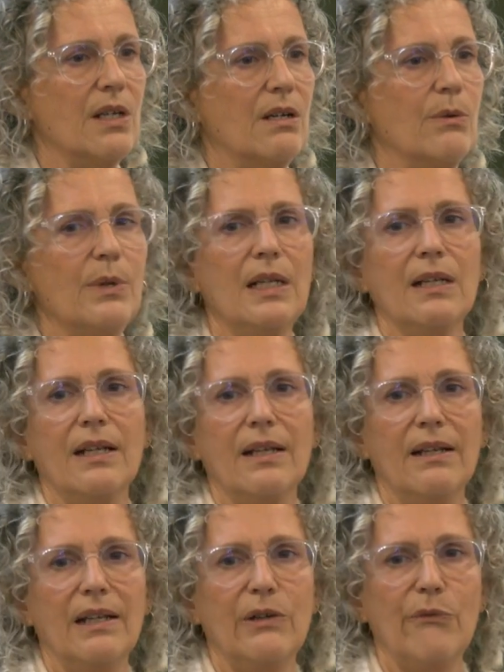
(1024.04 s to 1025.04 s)
are really
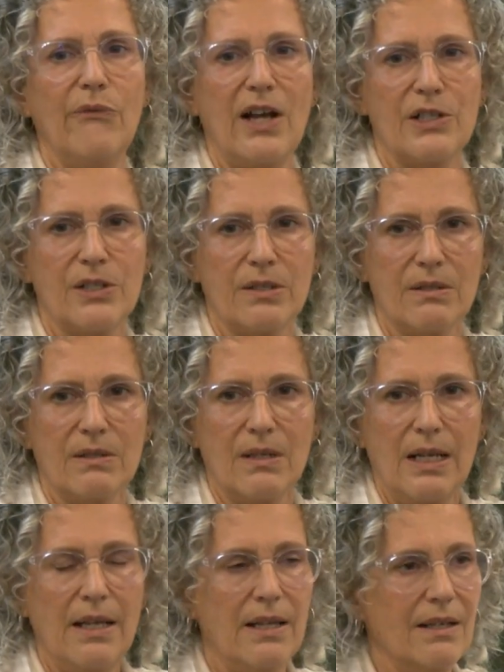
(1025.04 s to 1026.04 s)
in fashion.
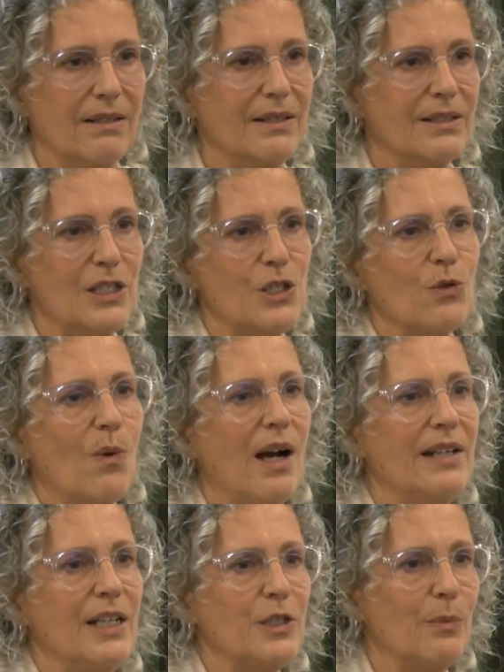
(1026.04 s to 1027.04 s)
This is why
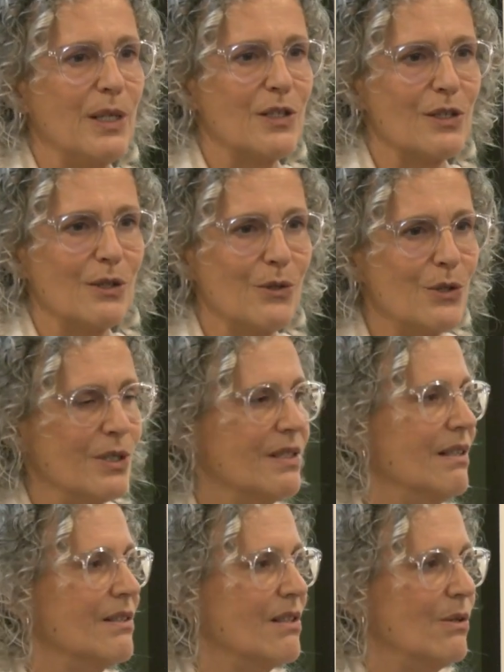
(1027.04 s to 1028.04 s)
nature-based solutions
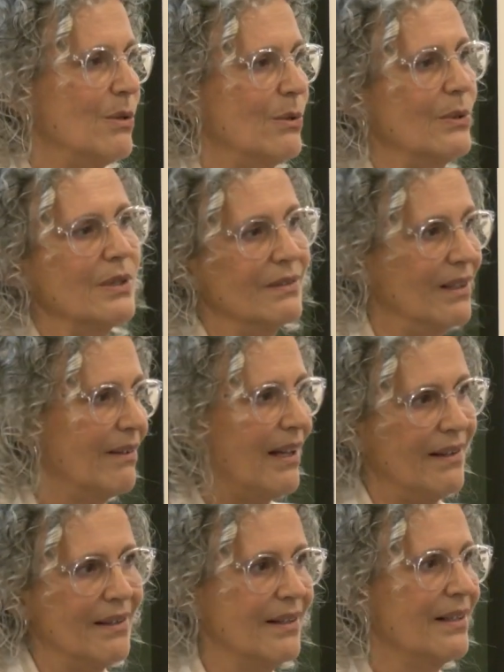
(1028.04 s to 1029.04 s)
are so, okay.
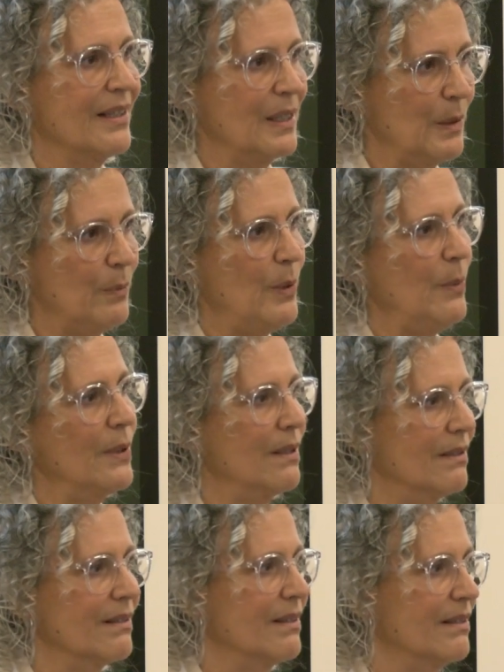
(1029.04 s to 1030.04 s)
People
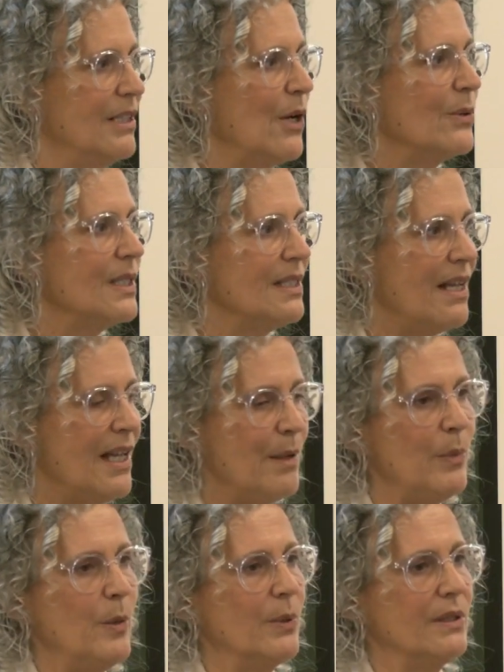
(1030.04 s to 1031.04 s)
know the name,
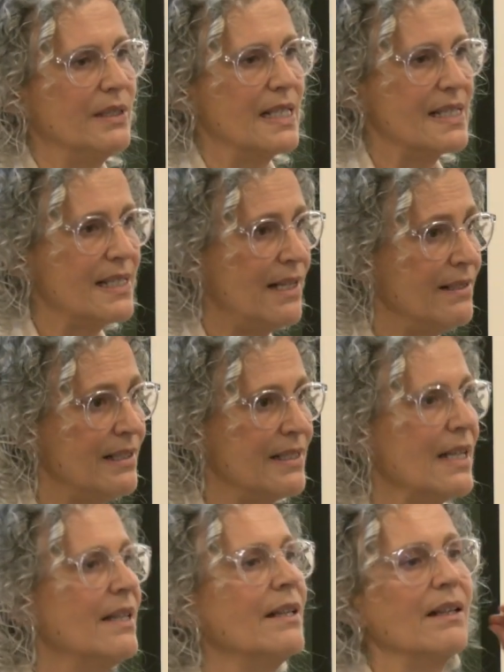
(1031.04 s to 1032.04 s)
people understand it,
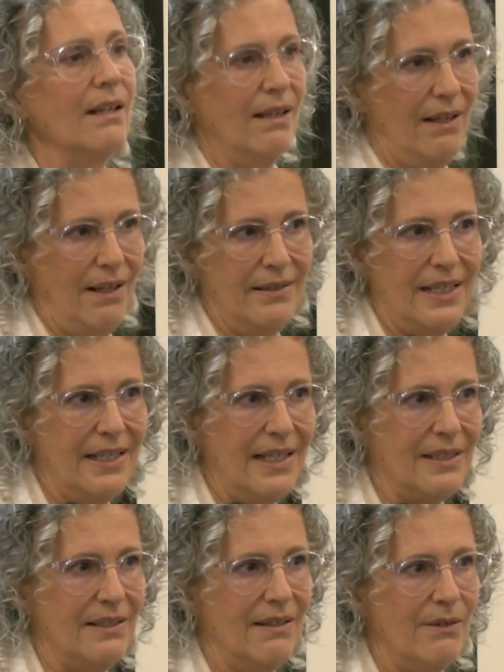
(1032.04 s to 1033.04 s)
and they
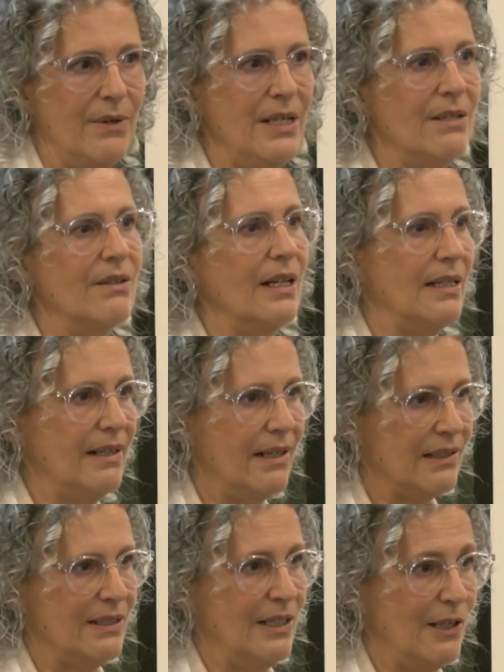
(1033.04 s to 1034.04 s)
get in their ear and they get in their